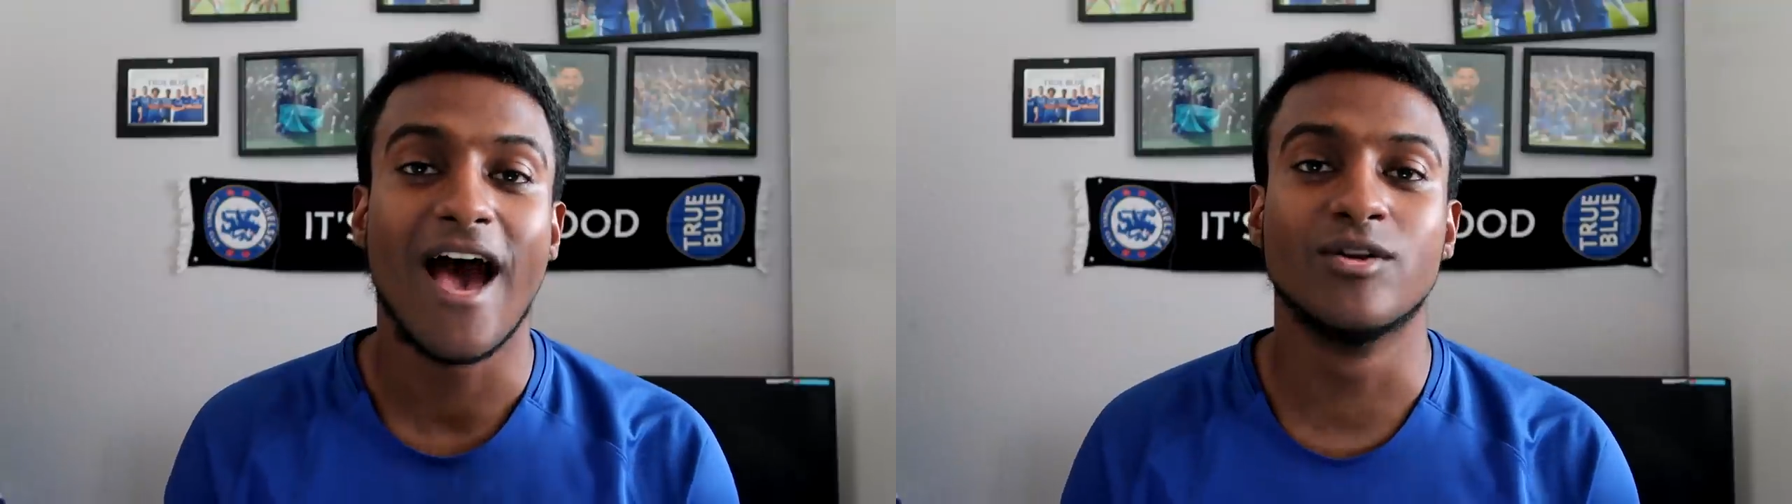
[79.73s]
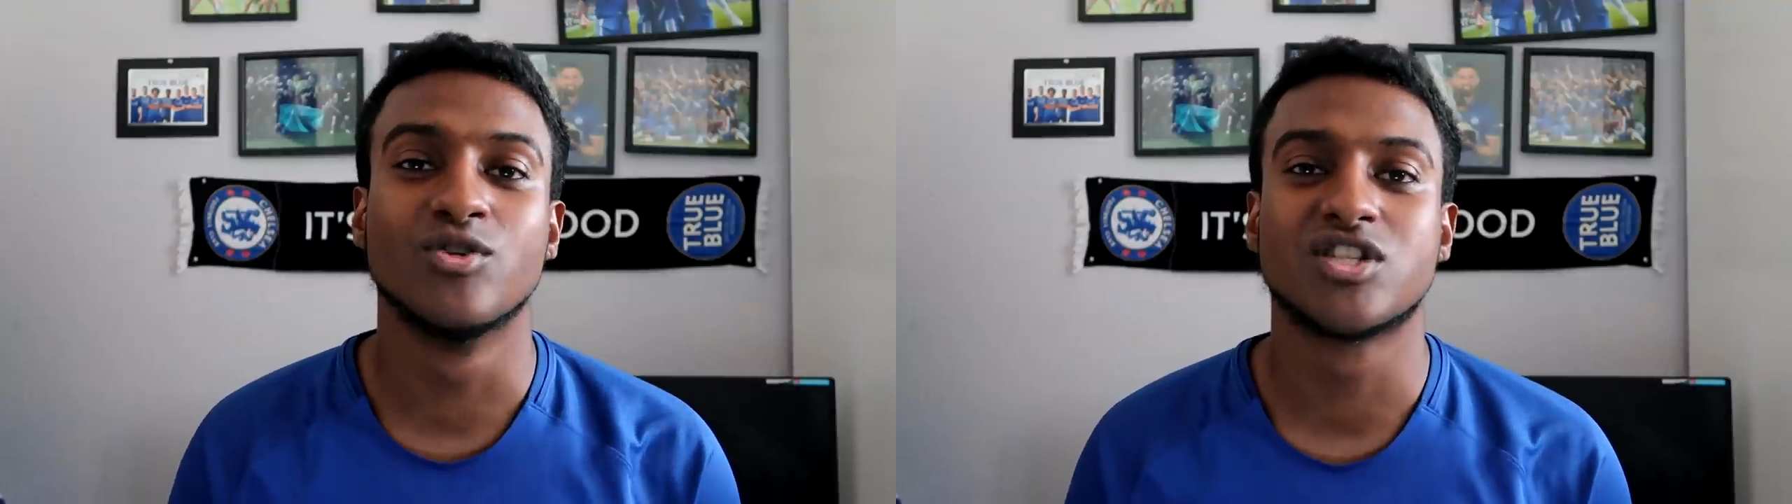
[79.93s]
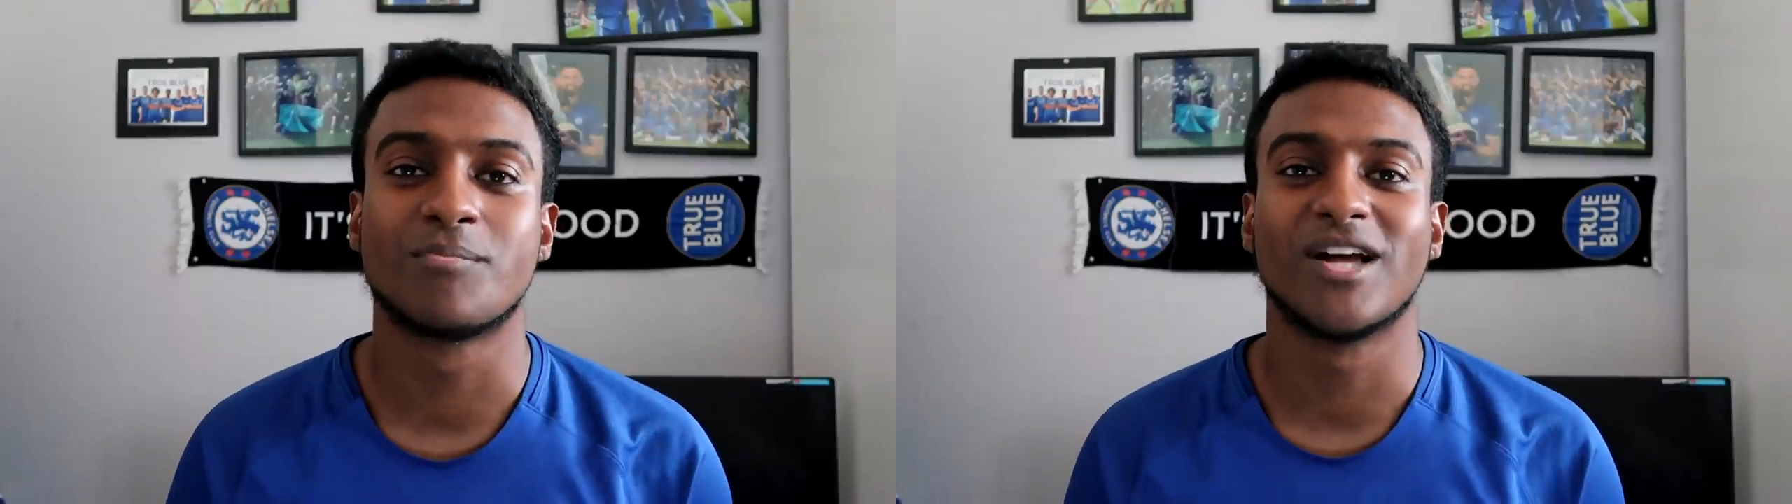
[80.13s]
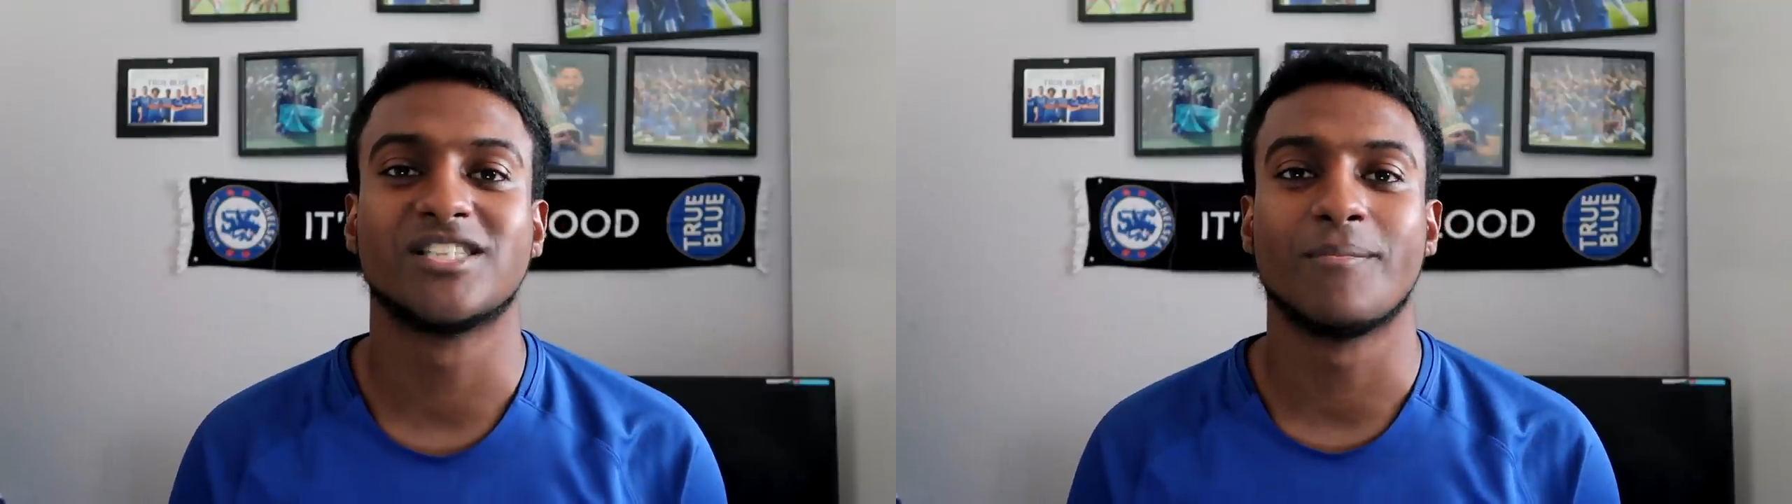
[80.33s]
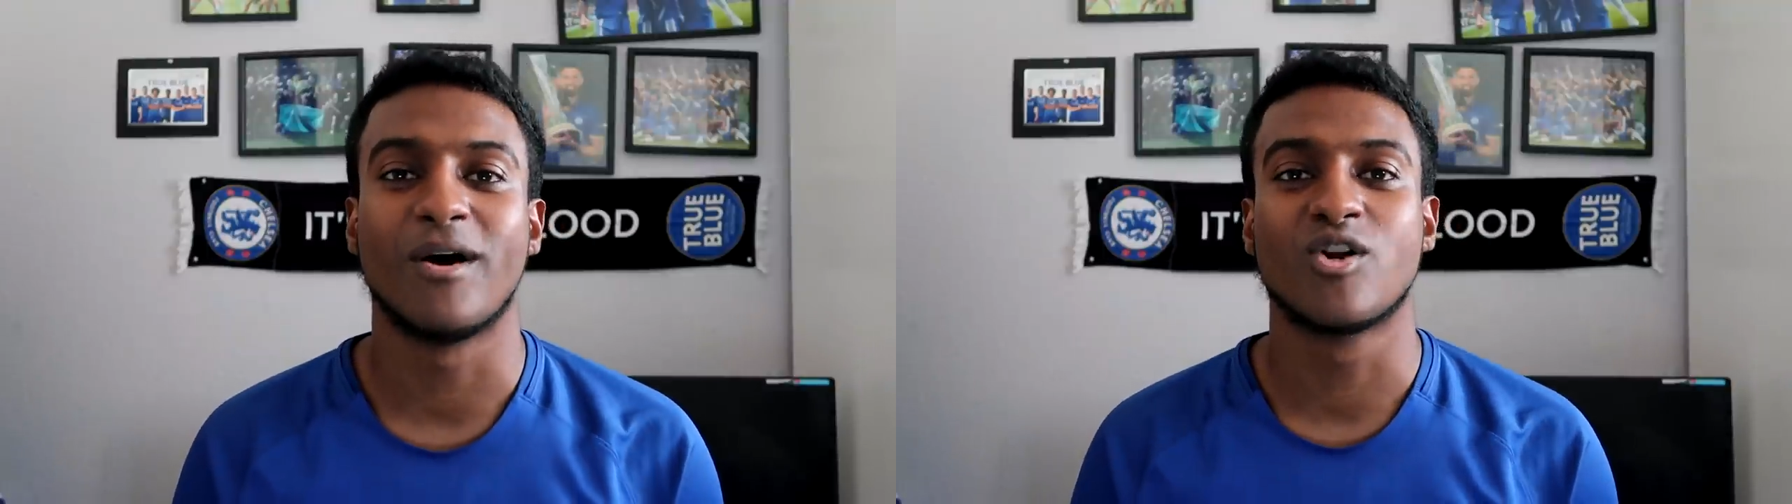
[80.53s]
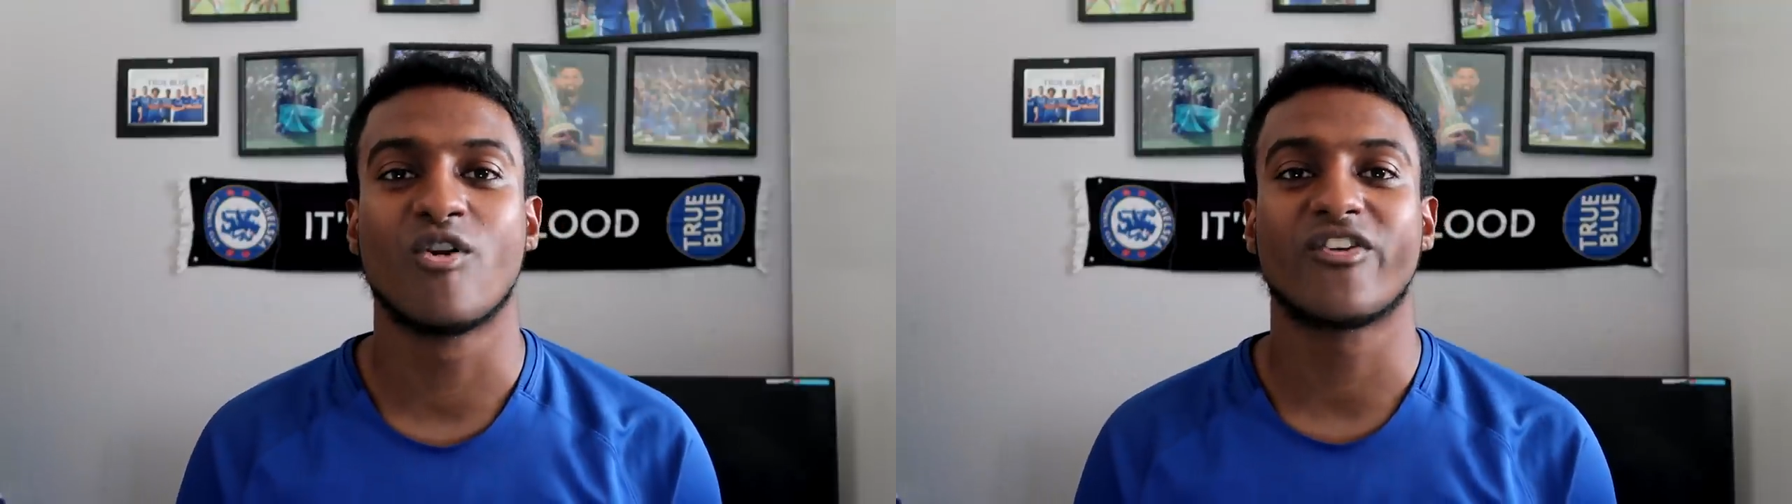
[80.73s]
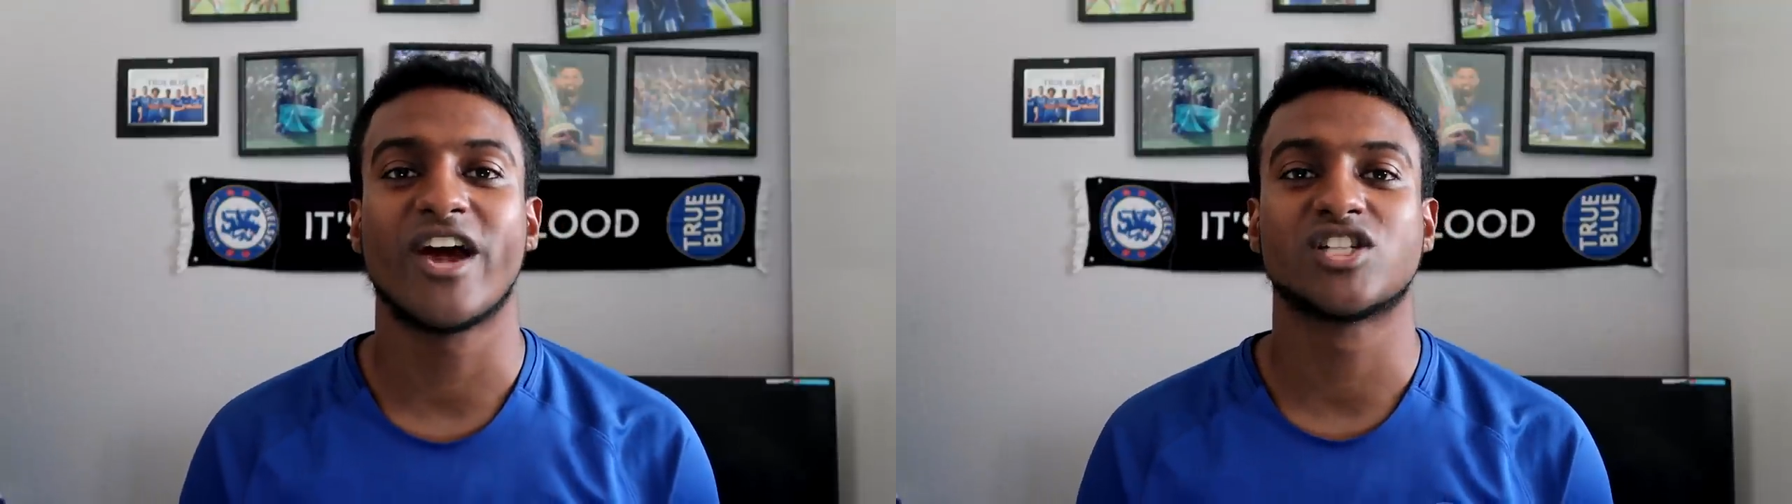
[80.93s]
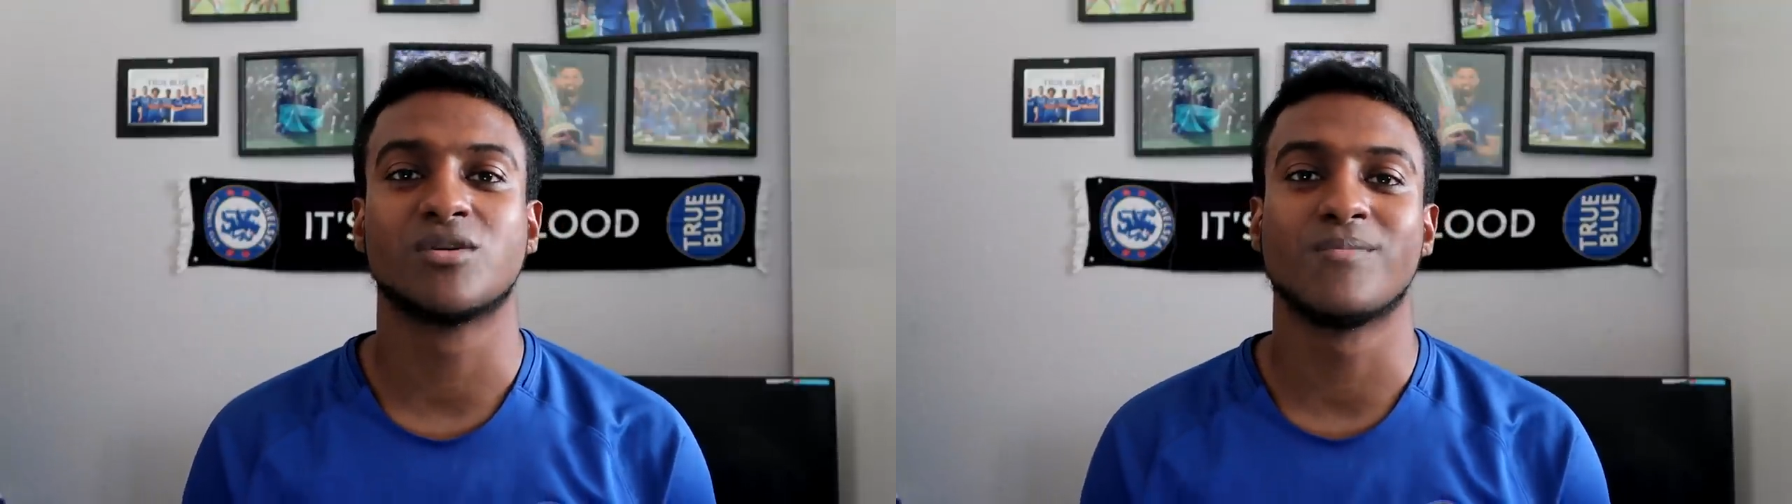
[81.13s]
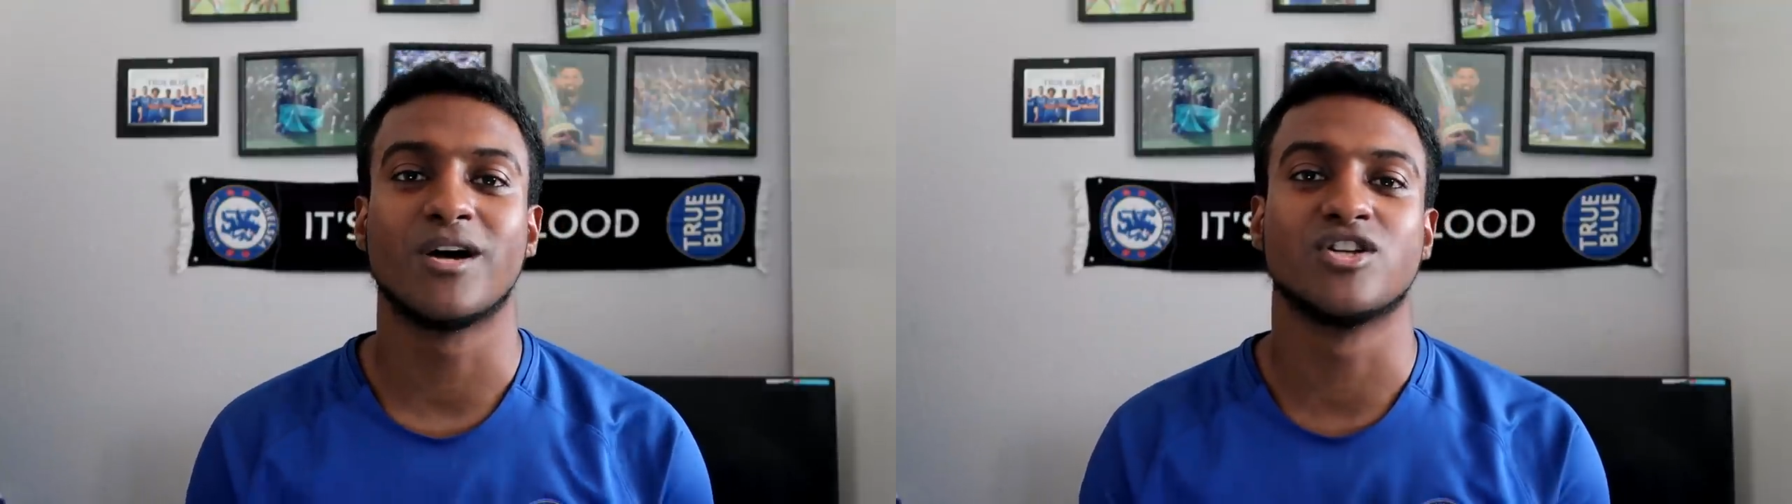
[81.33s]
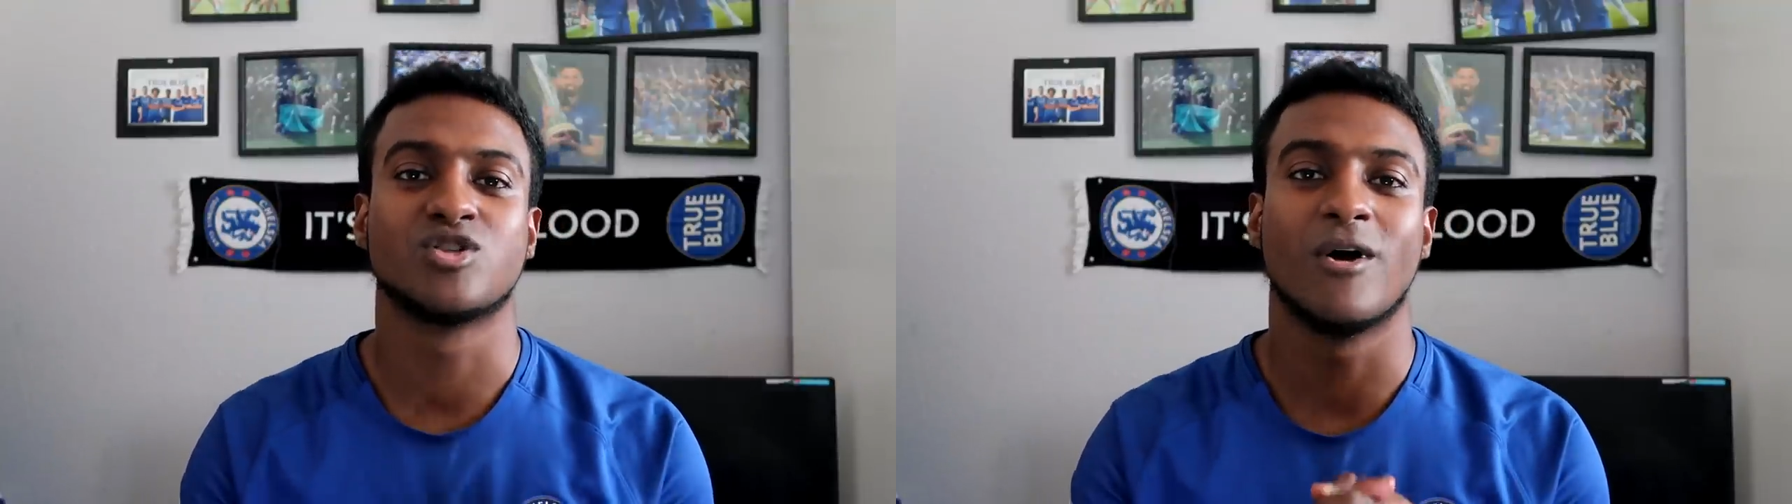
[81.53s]
And also press the bell notification
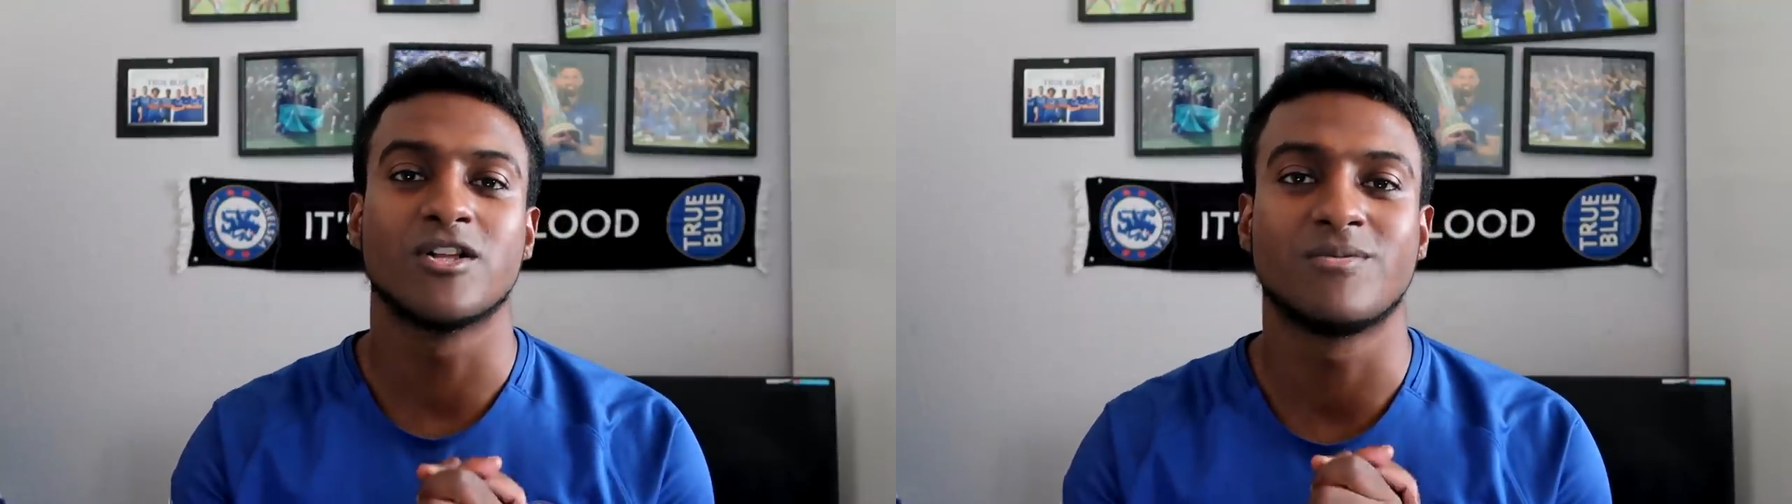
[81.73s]
button as well